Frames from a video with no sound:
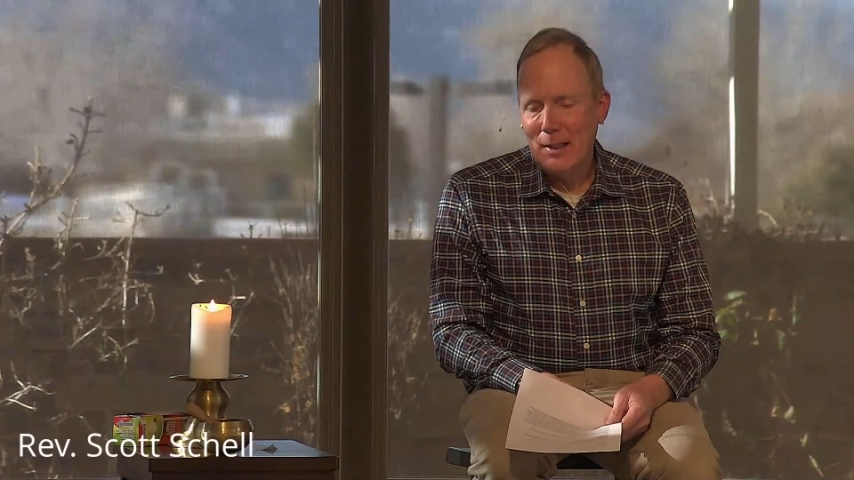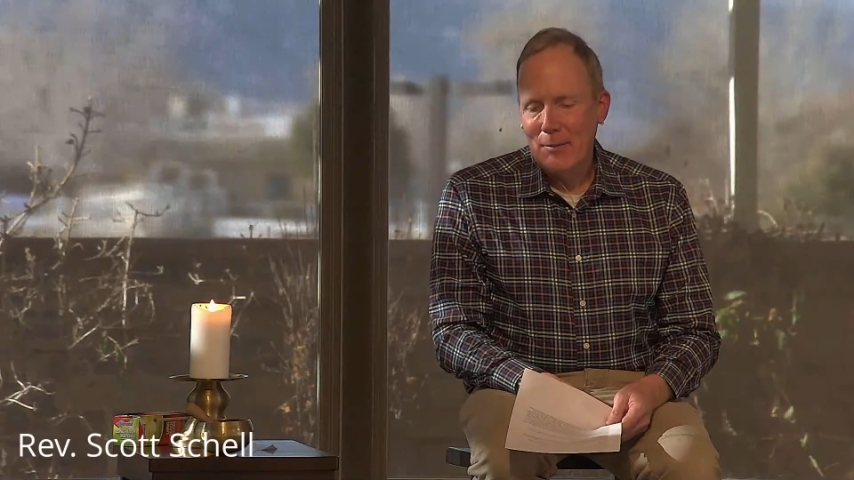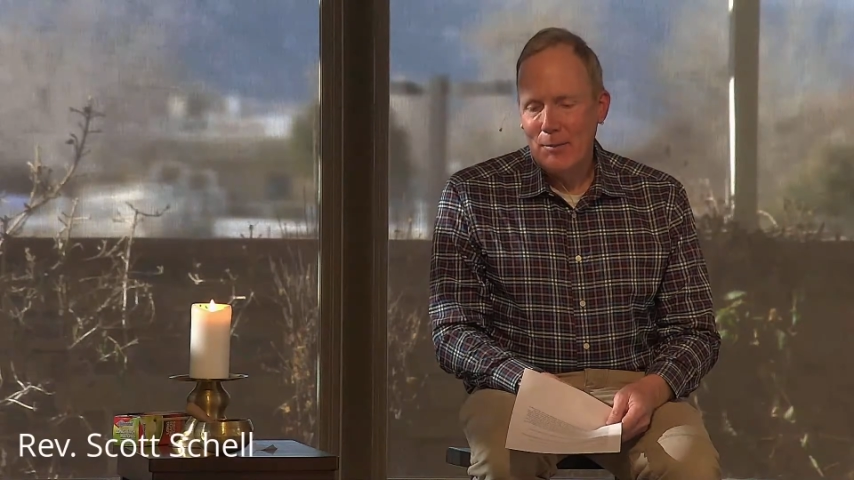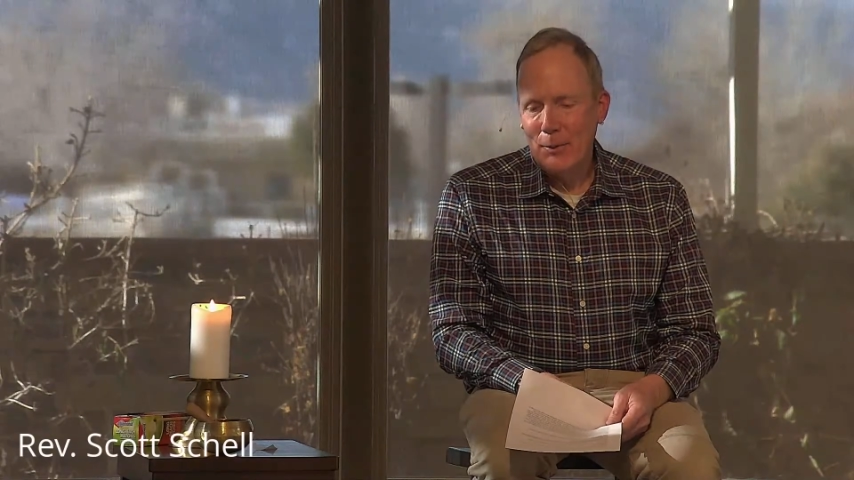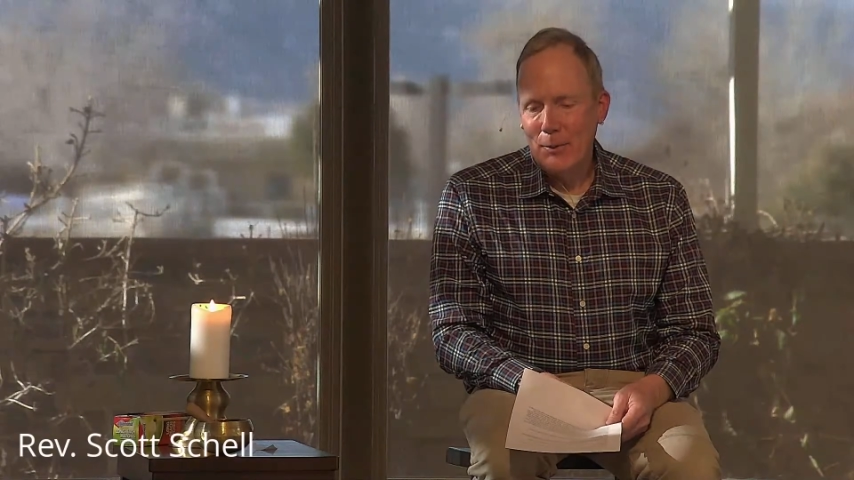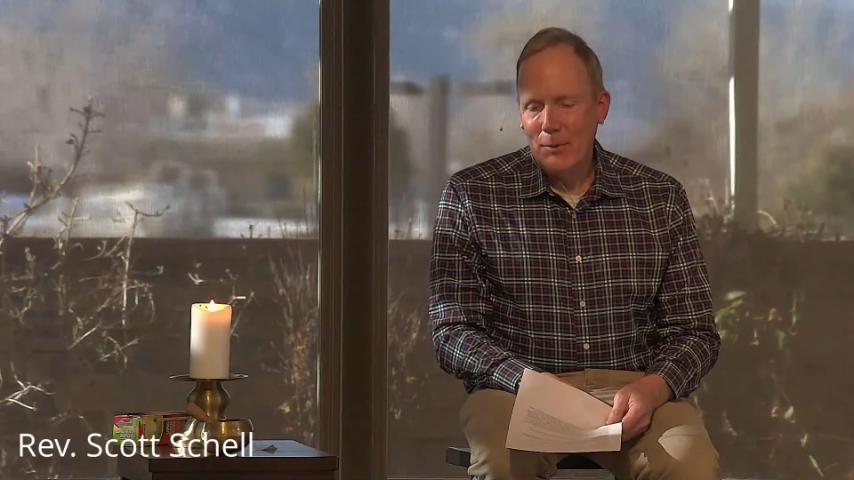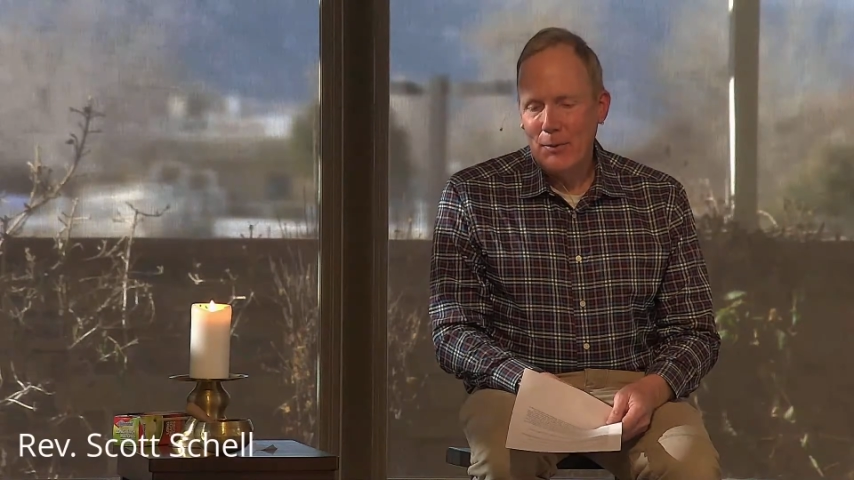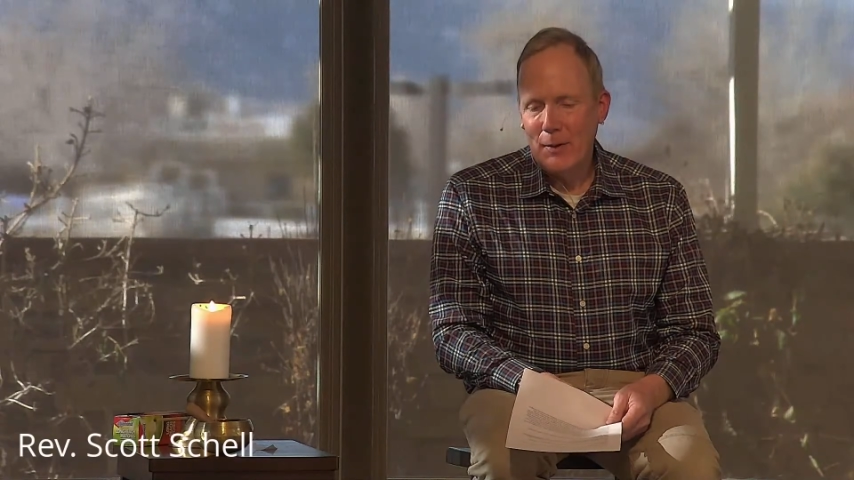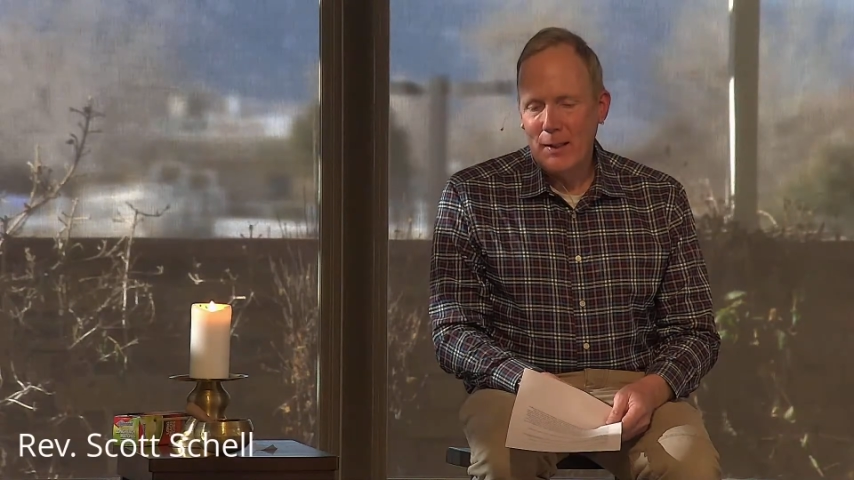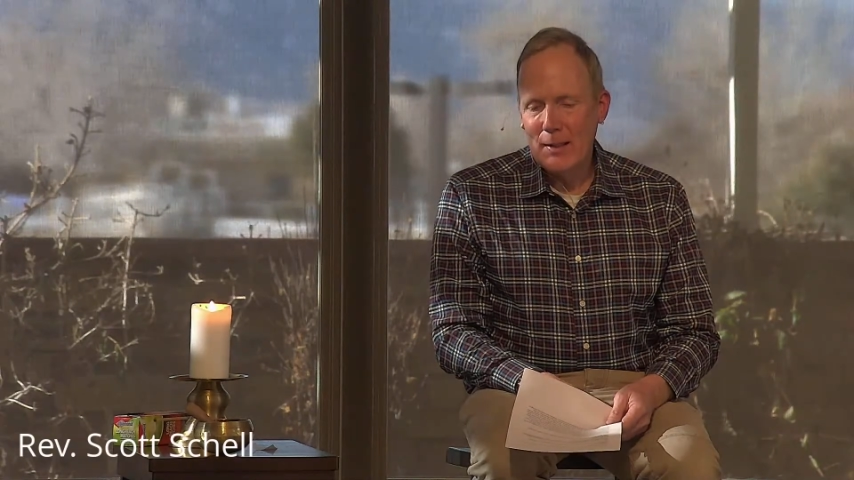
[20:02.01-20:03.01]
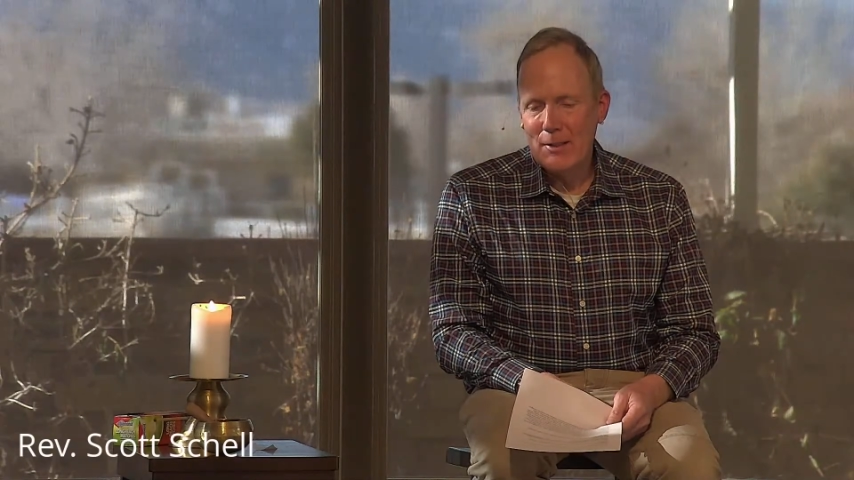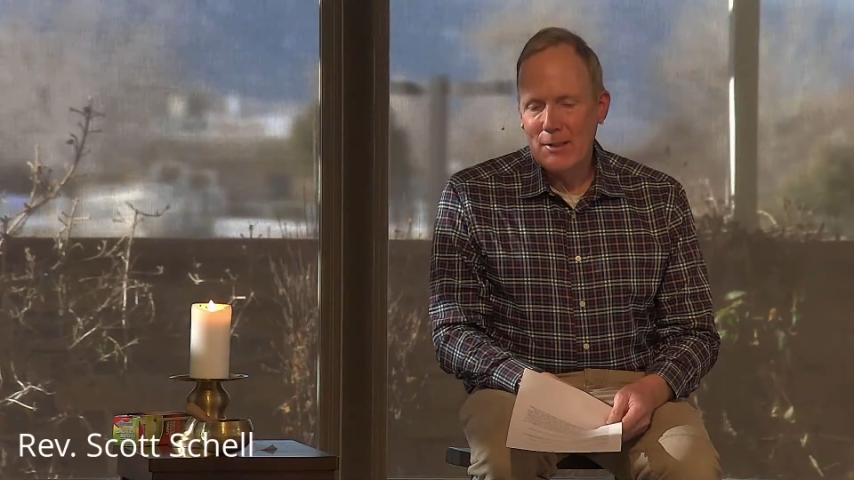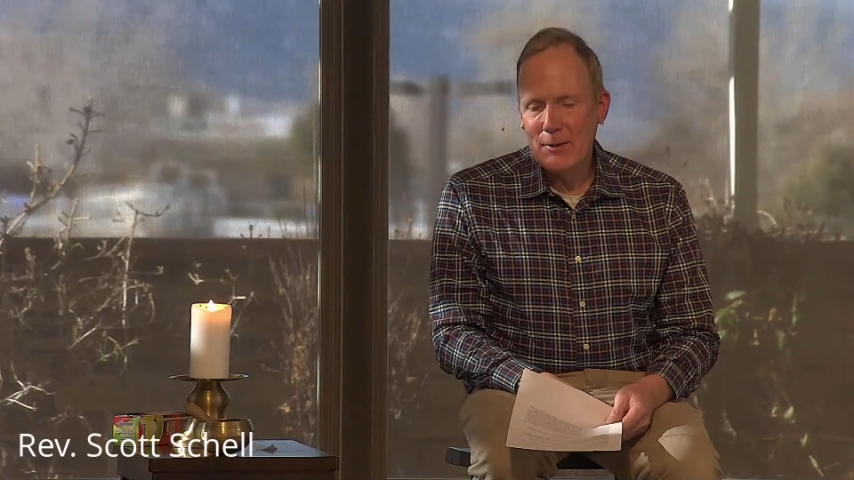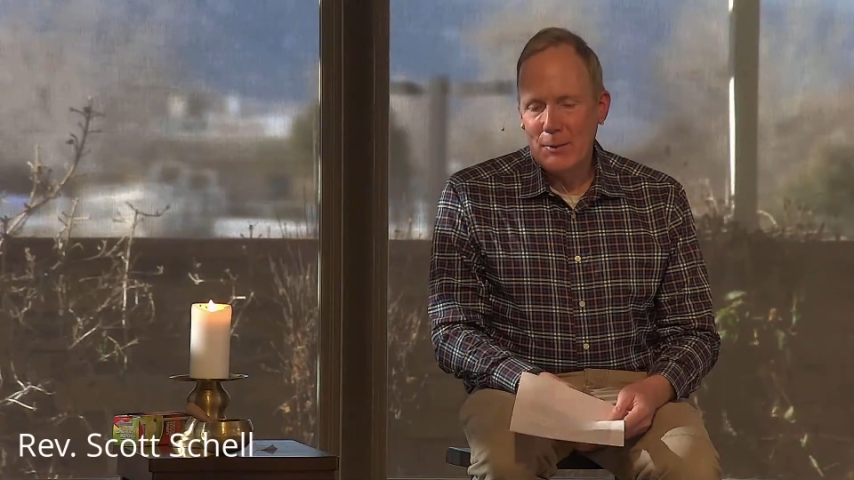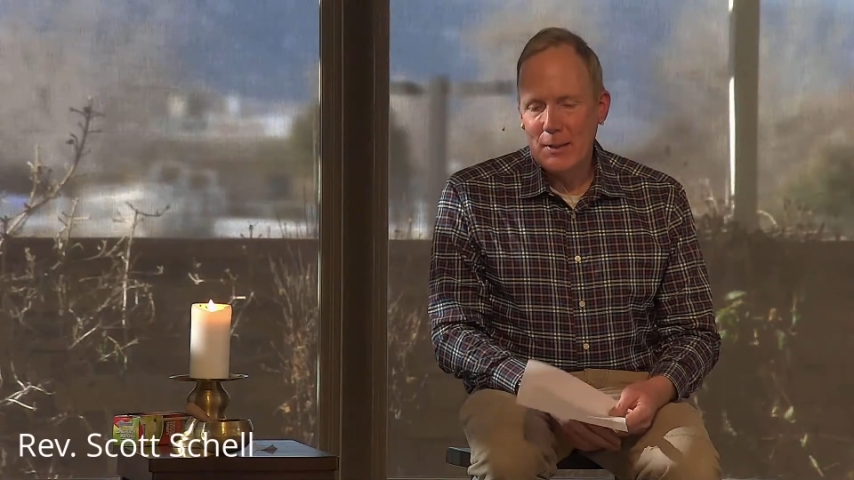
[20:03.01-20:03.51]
move into